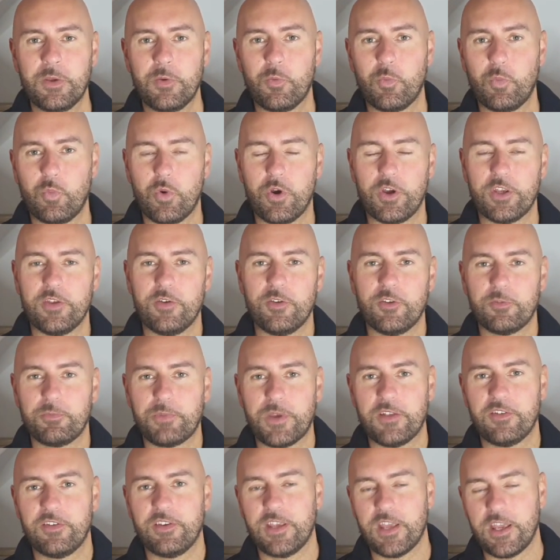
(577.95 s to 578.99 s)
What you
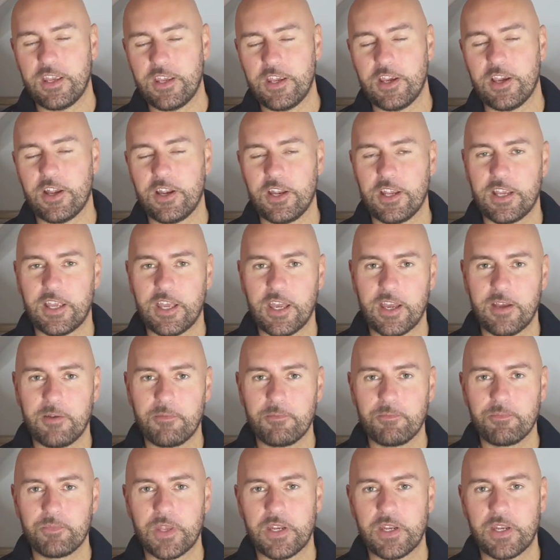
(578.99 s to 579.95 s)
expect to get, you're going to get.